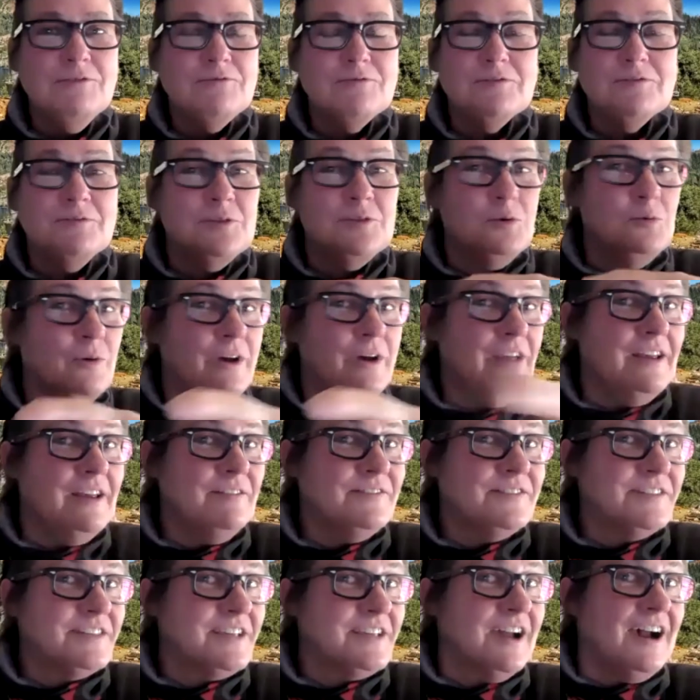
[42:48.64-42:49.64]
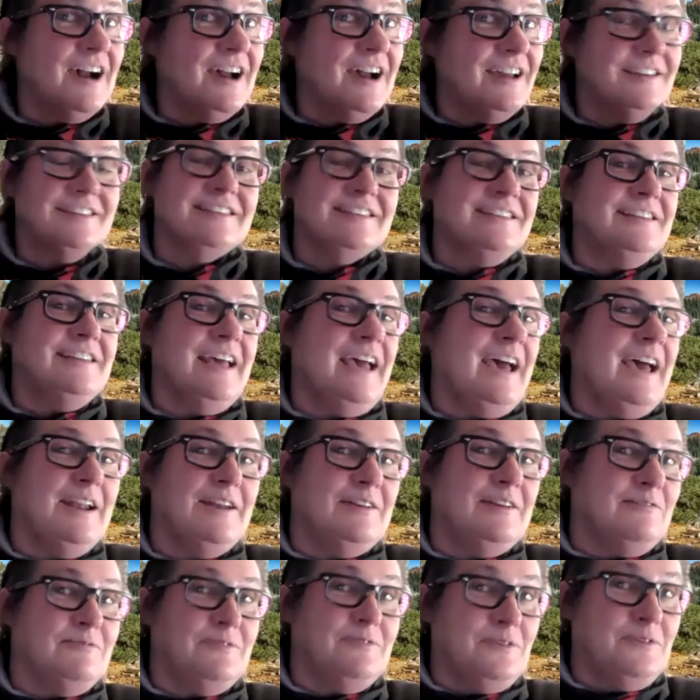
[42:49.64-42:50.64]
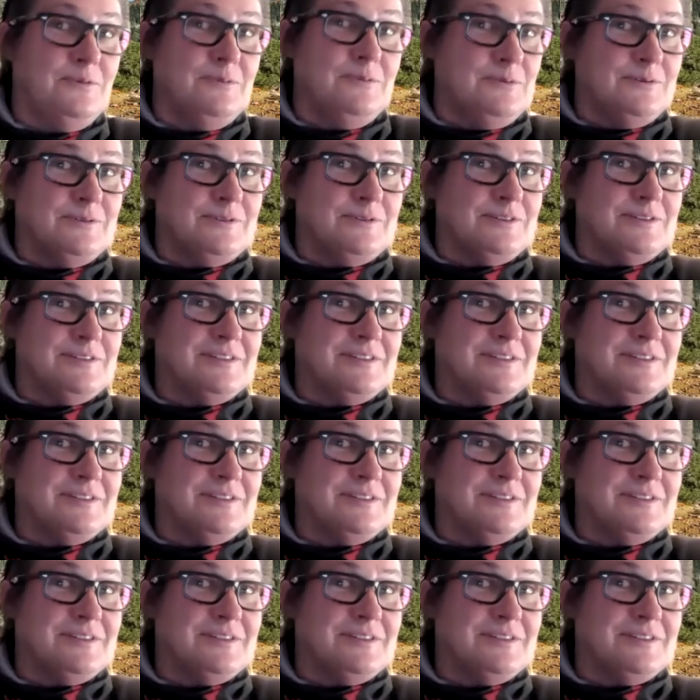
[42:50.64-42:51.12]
the Waves guys had a fuse?